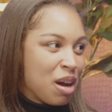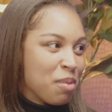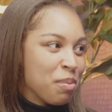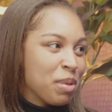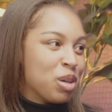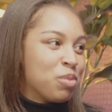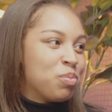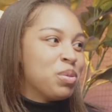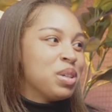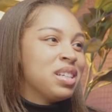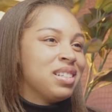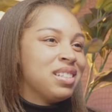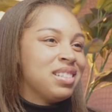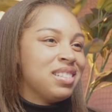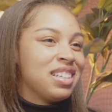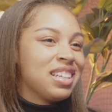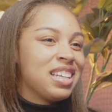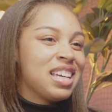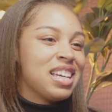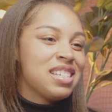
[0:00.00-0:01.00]
I'm helping
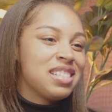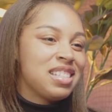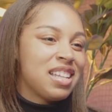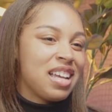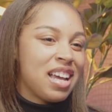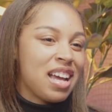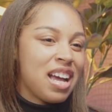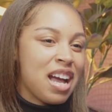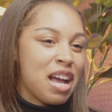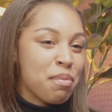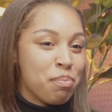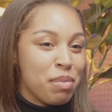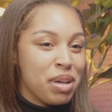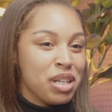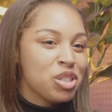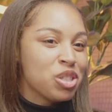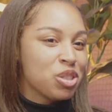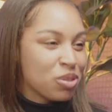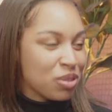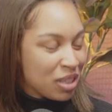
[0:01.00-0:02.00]
the kids that I'm
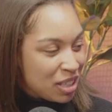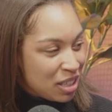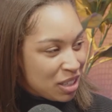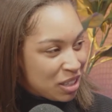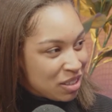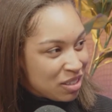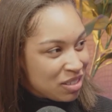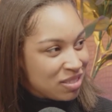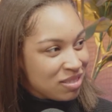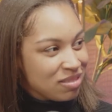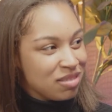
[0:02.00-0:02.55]
mentoring